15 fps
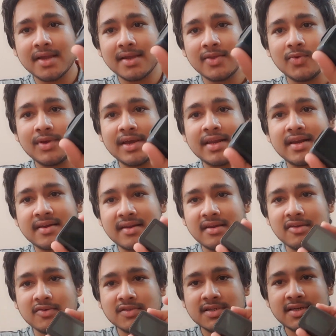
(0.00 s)
You can literally
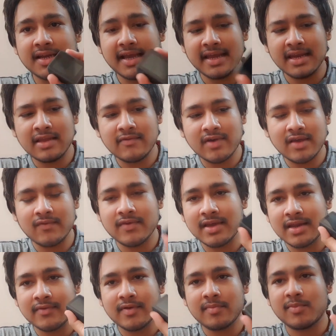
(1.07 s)
use it anywhere,
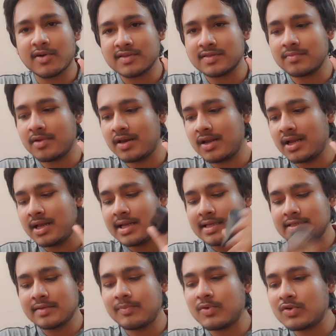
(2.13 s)
wherever possible.
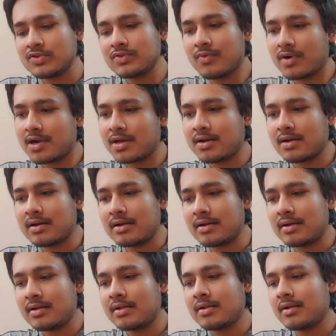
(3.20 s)
Suppose you wanna
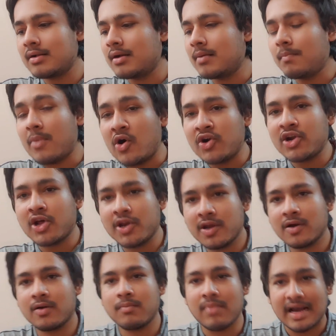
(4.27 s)
mount on
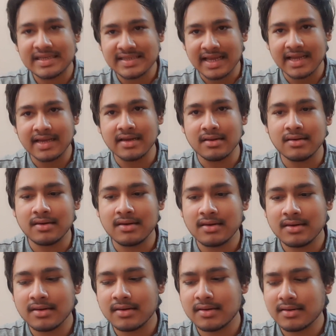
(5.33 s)
your bicycle,
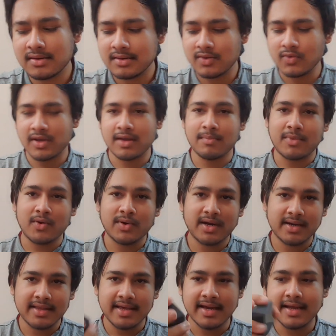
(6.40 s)
you can mount
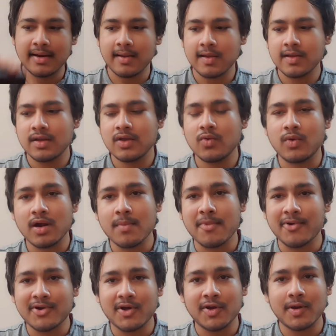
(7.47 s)
it there. You want to
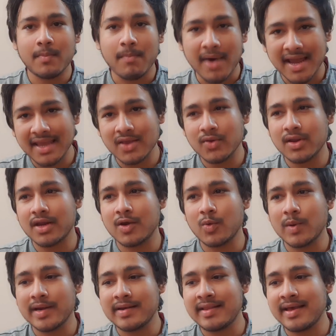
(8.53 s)
mount on your bike, you can do
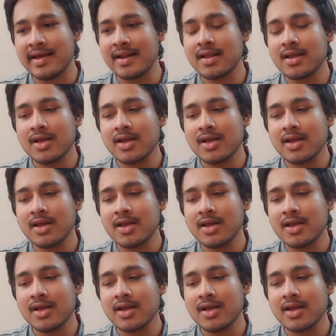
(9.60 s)
it there.